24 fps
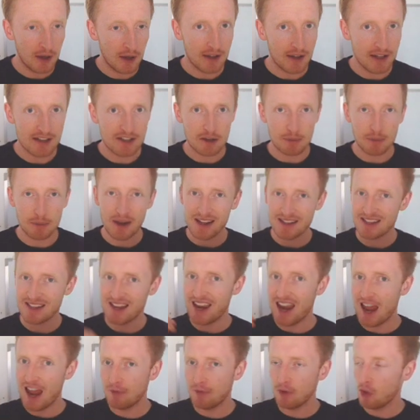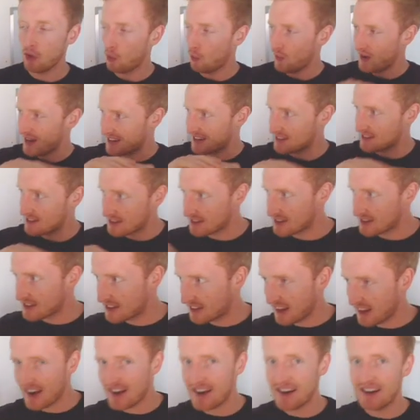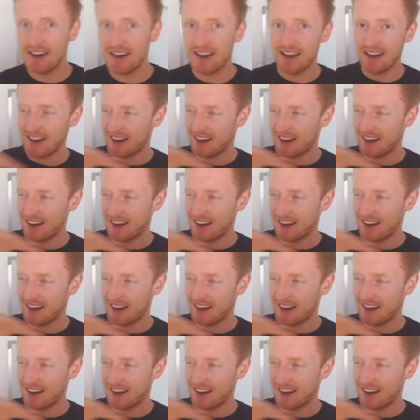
needs to be at a level that we can sustain